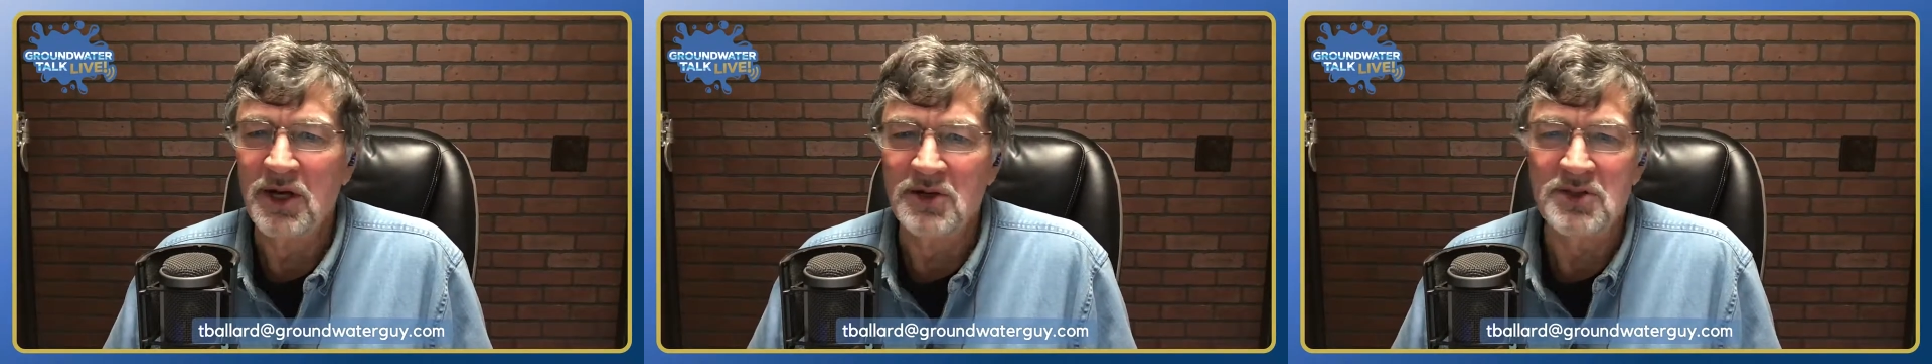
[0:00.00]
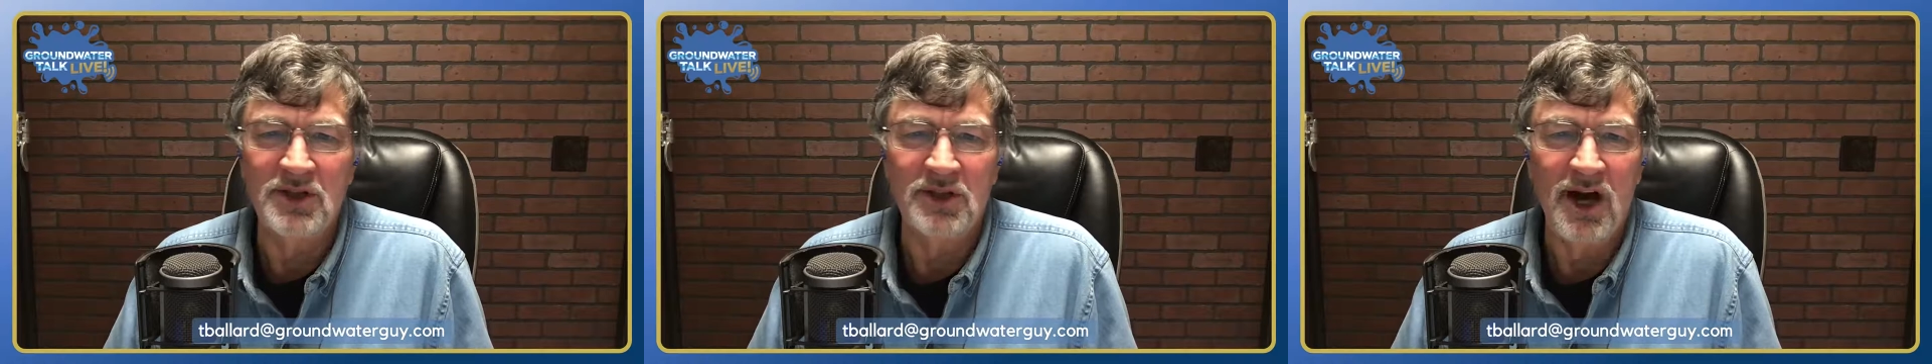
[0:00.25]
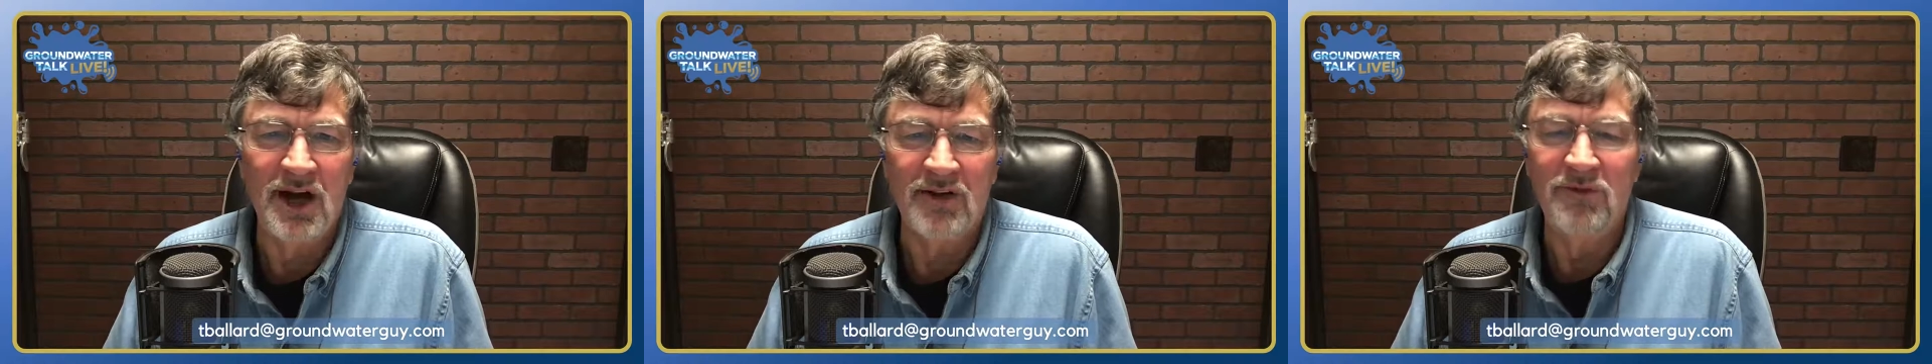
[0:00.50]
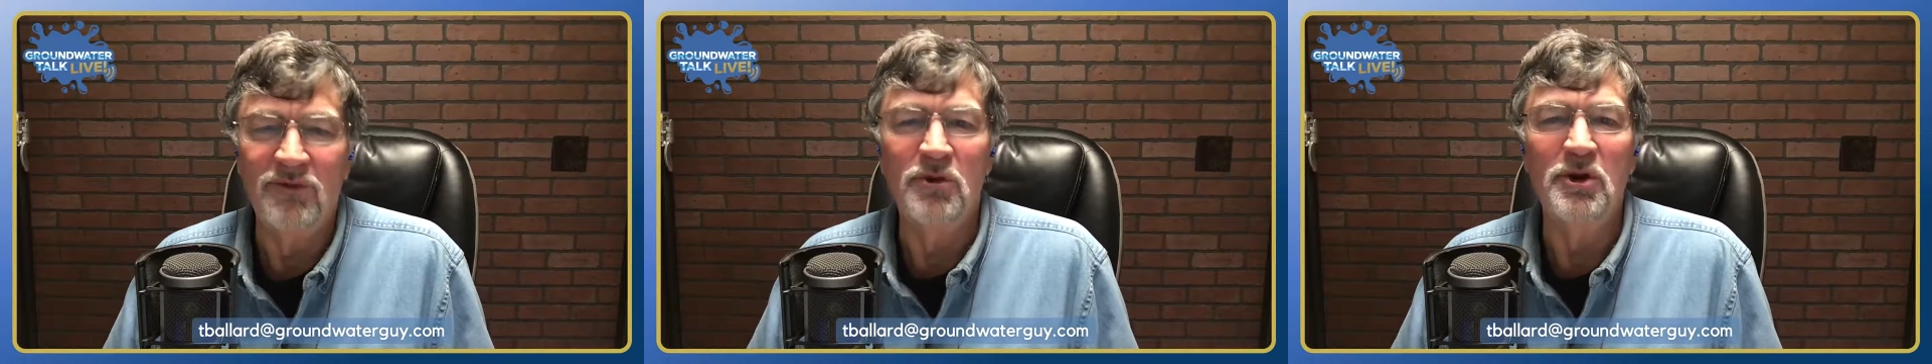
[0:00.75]
to see a lot
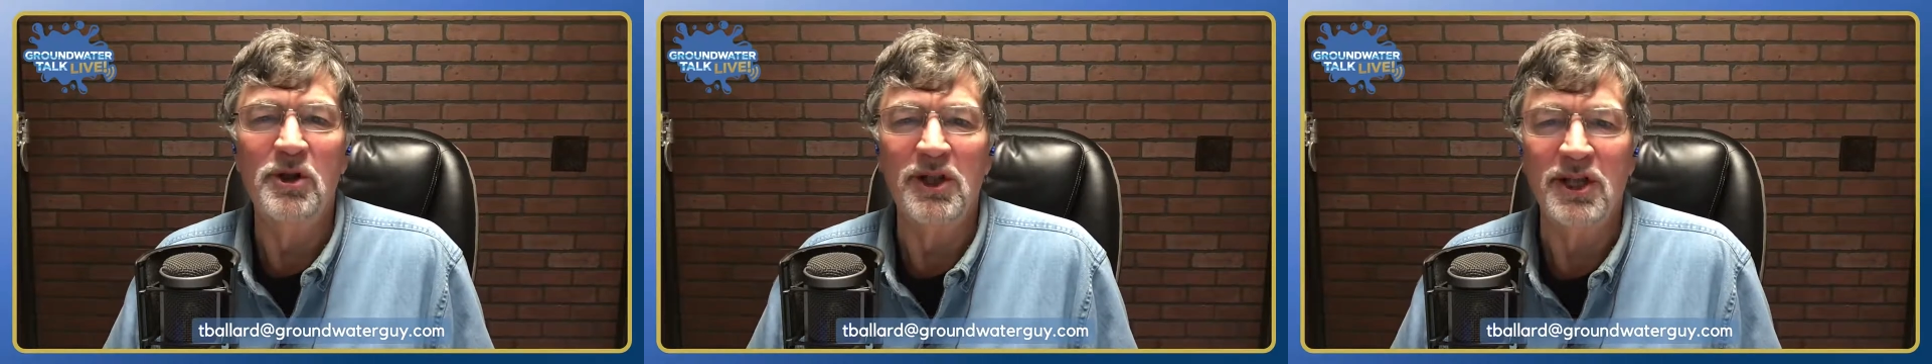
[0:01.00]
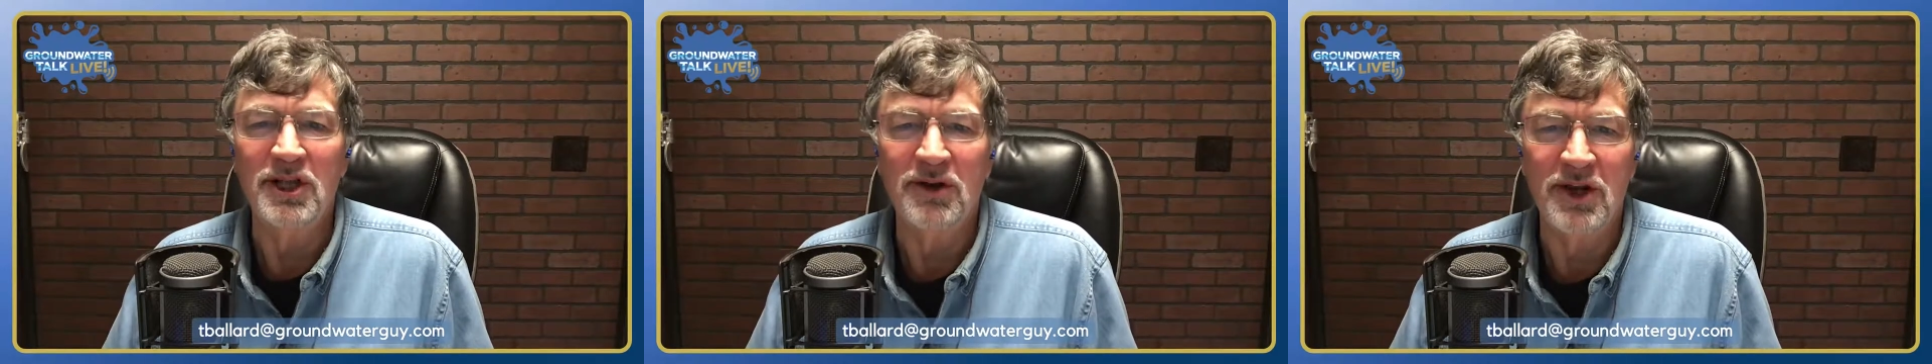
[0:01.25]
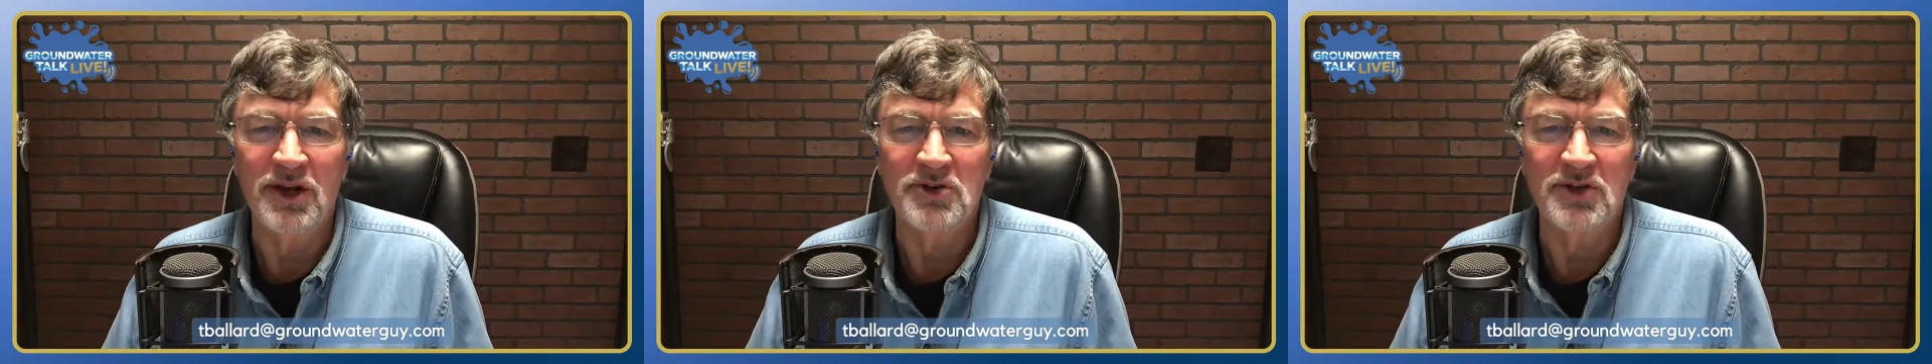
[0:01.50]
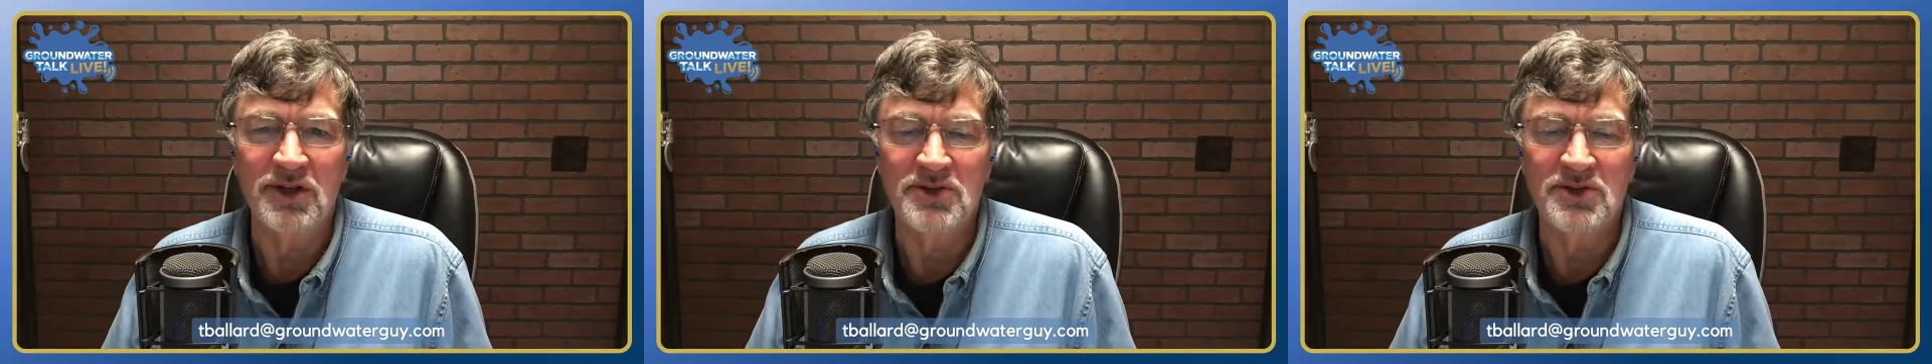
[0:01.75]
of really interesting